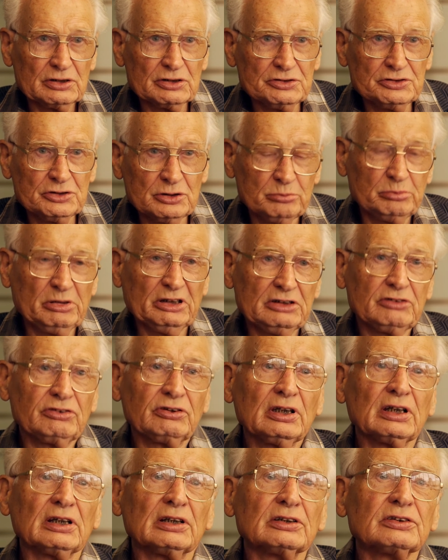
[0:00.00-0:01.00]
do big
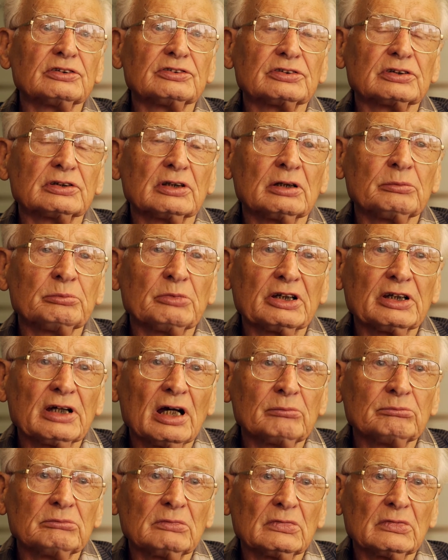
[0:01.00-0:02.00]
things and
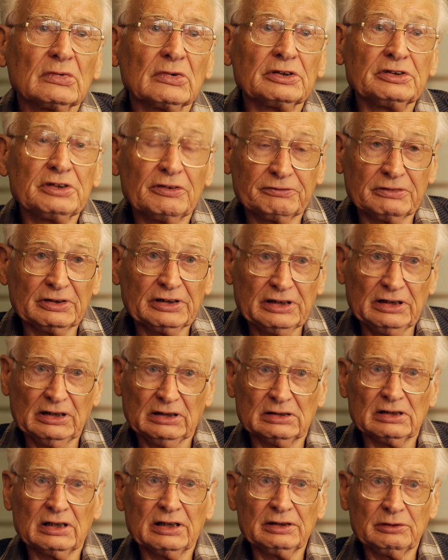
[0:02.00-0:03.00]
become a different
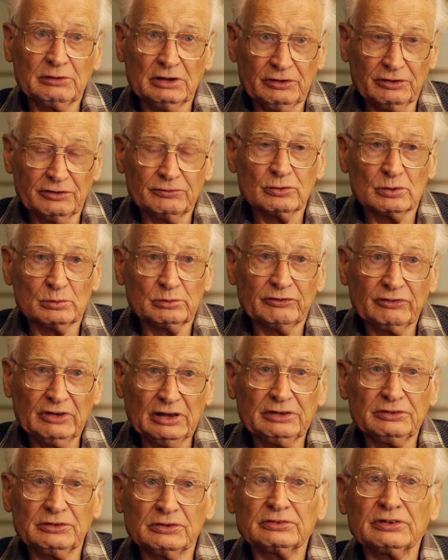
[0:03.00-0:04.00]
airline in the form of
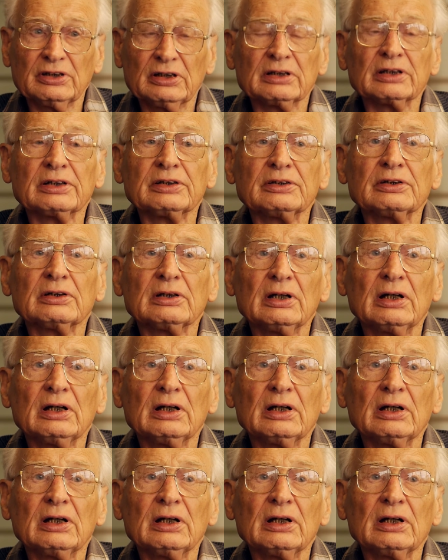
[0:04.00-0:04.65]
Air New Zealand,